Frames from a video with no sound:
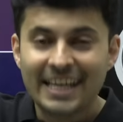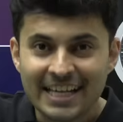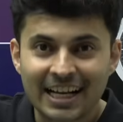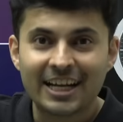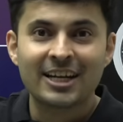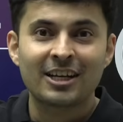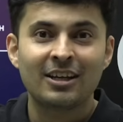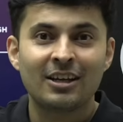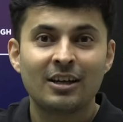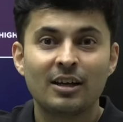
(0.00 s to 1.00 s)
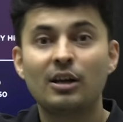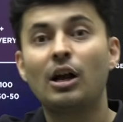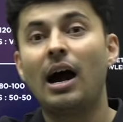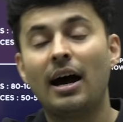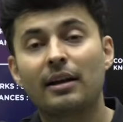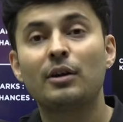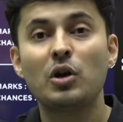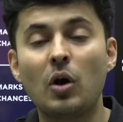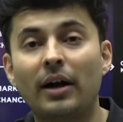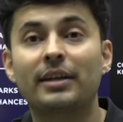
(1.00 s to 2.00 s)
incorrect are
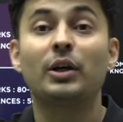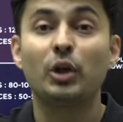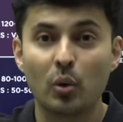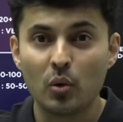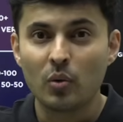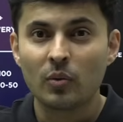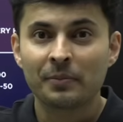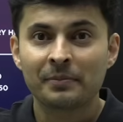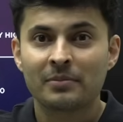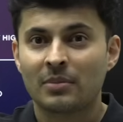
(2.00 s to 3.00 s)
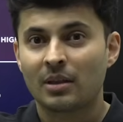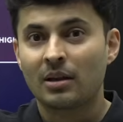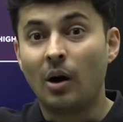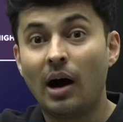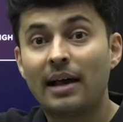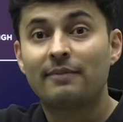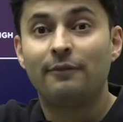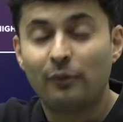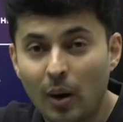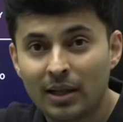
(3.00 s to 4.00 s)
not true or
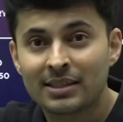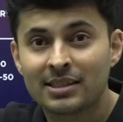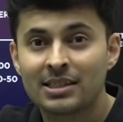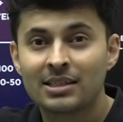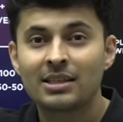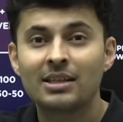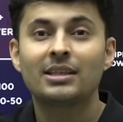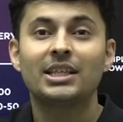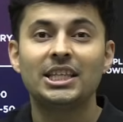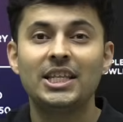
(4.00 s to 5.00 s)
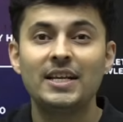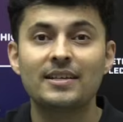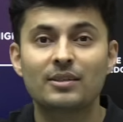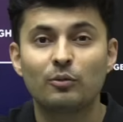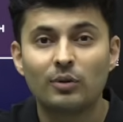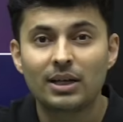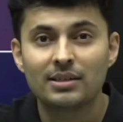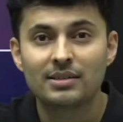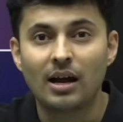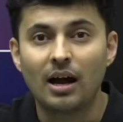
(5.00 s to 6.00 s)
false these
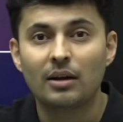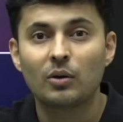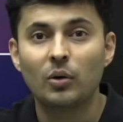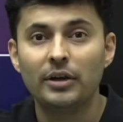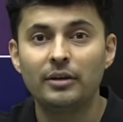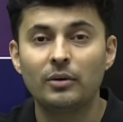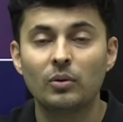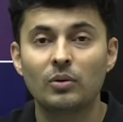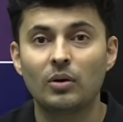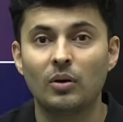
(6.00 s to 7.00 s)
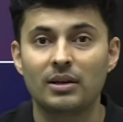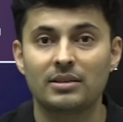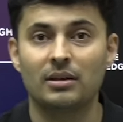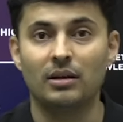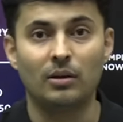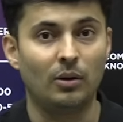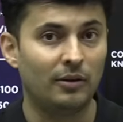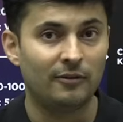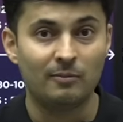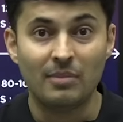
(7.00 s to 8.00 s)
words are going to cause a lot
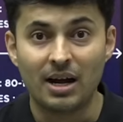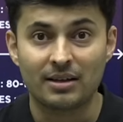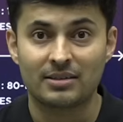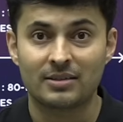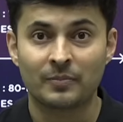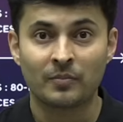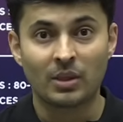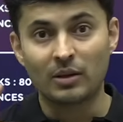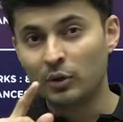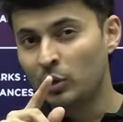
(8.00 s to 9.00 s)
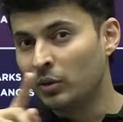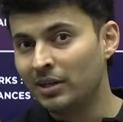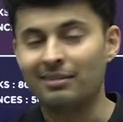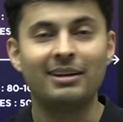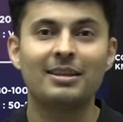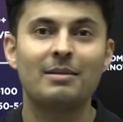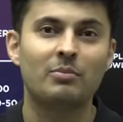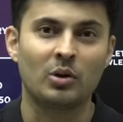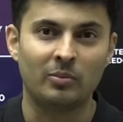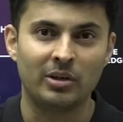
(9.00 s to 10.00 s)
of marks if you don't read them
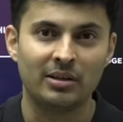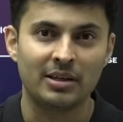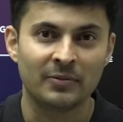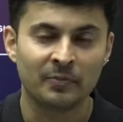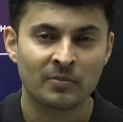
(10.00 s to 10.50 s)
properly